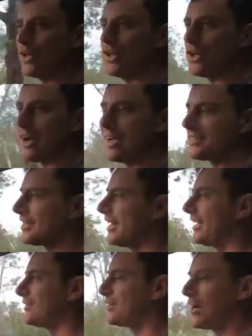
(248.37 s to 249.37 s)
do you guys
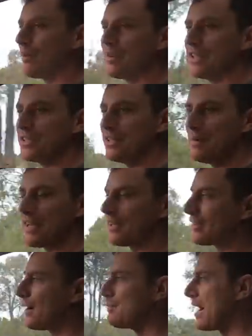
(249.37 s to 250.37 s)
think? Should LPG make a
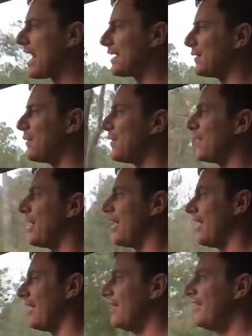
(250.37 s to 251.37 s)
comeback or
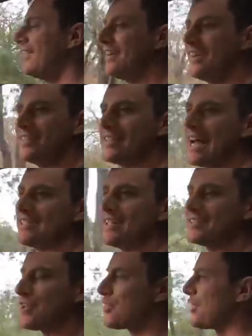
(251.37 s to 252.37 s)
uh, is that
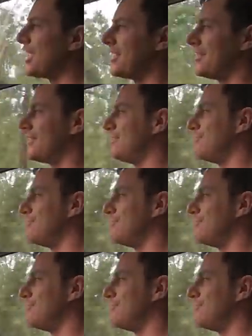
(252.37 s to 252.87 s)
just a thing of the